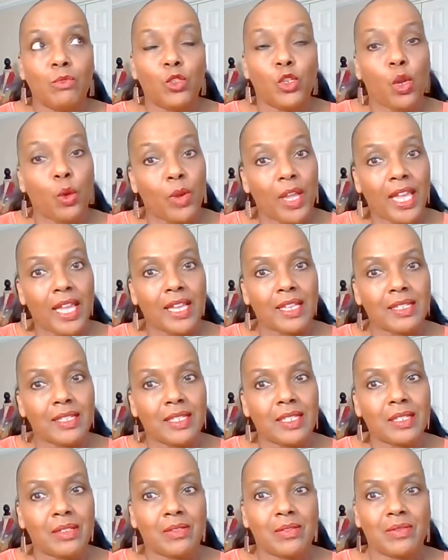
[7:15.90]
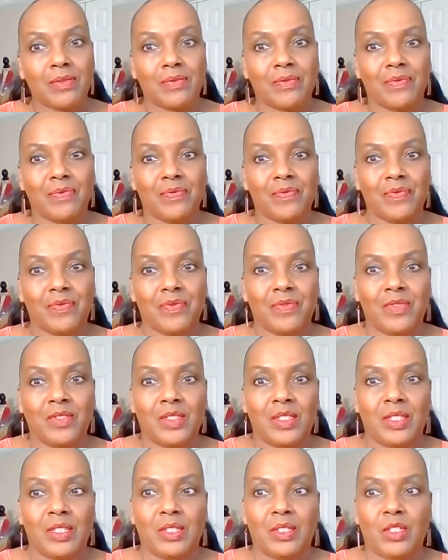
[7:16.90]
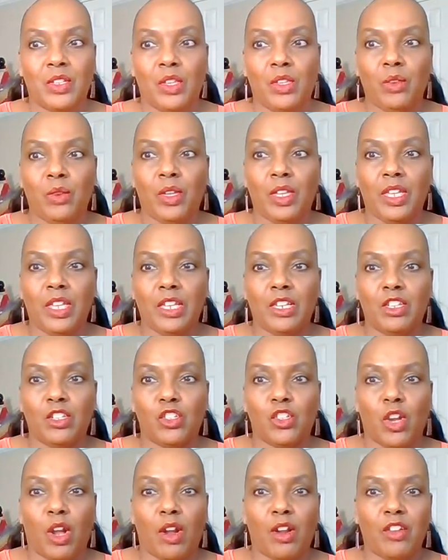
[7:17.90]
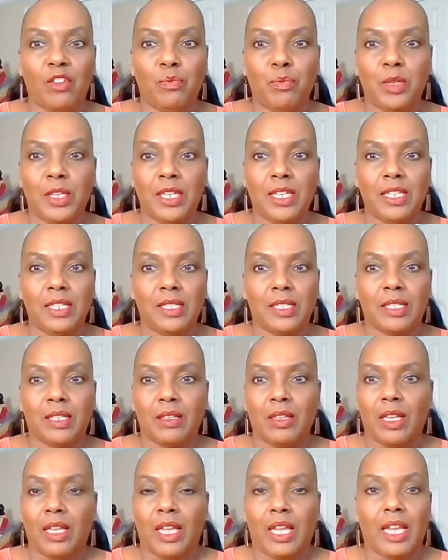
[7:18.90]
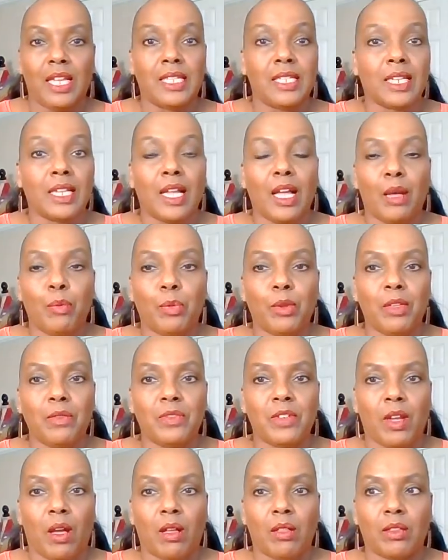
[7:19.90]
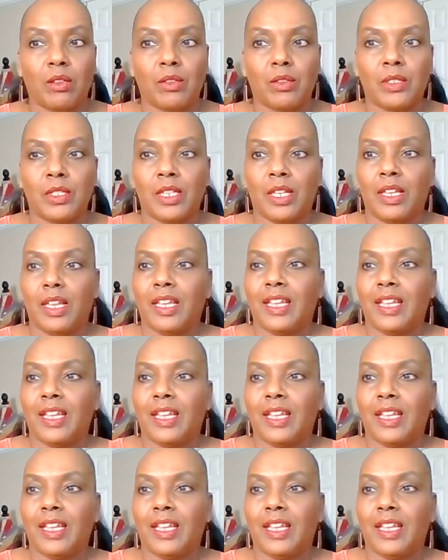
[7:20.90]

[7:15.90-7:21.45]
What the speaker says: Joann's. So you can get a jar of beads. It's a couple of dollars.